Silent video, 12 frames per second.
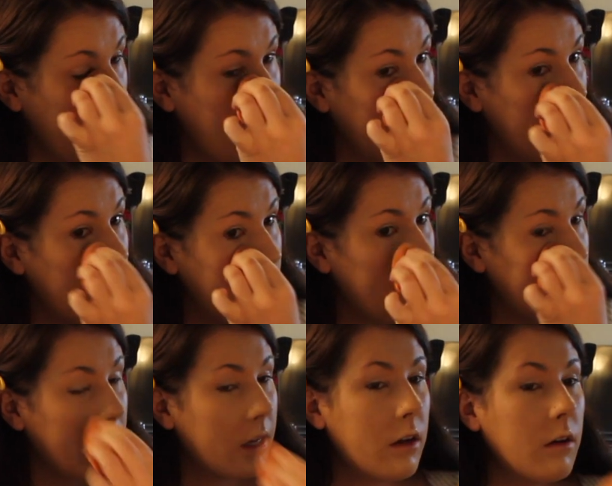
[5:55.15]
And I'm
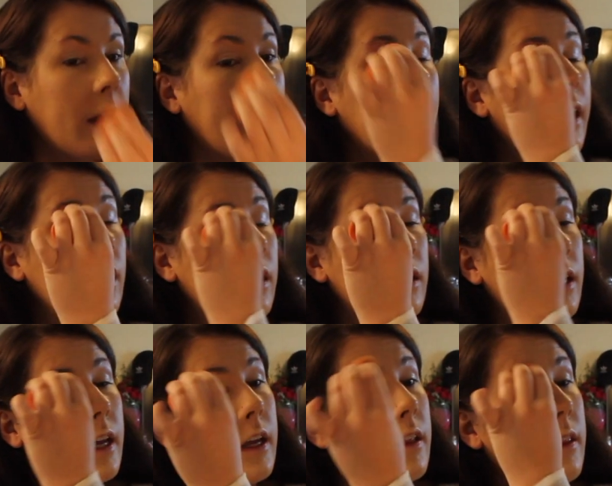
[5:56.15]
like, okay,
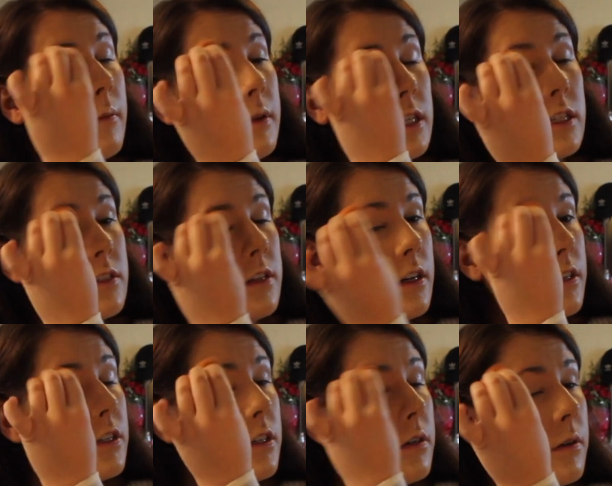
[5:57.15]
like let me just
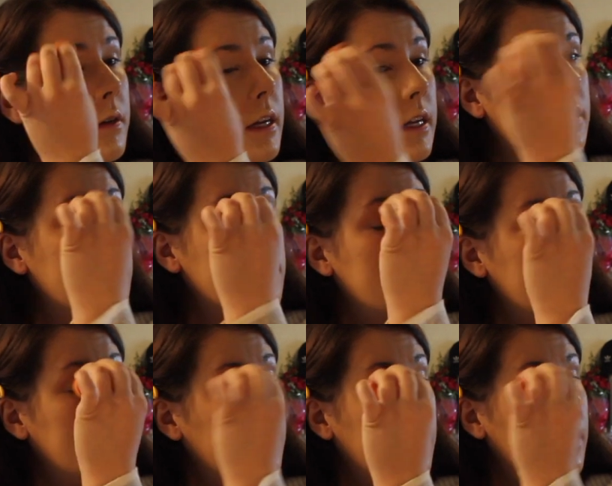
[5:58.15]
search who it is,
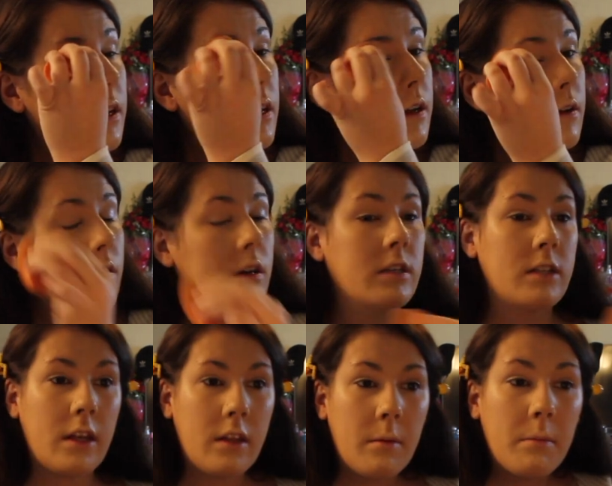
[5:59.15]
because
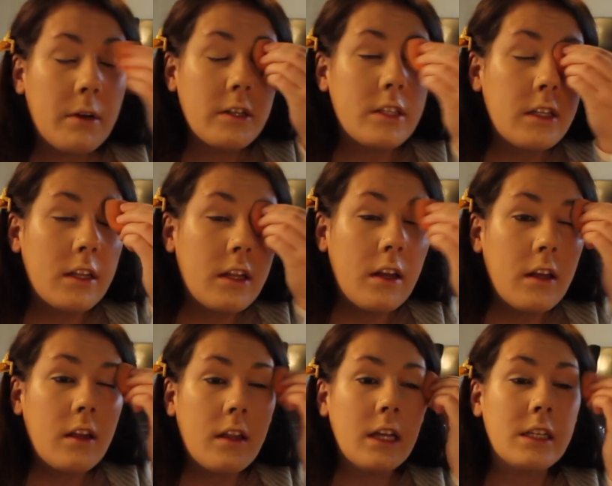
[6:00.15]
like the person
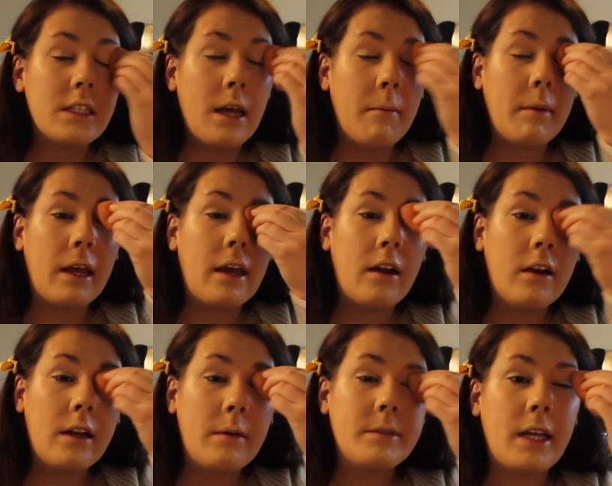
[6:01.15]
that sent me it,
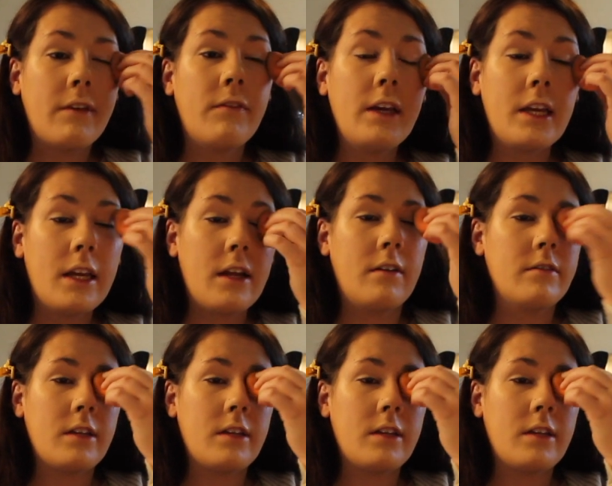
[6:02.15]
her name's like Vicky, and I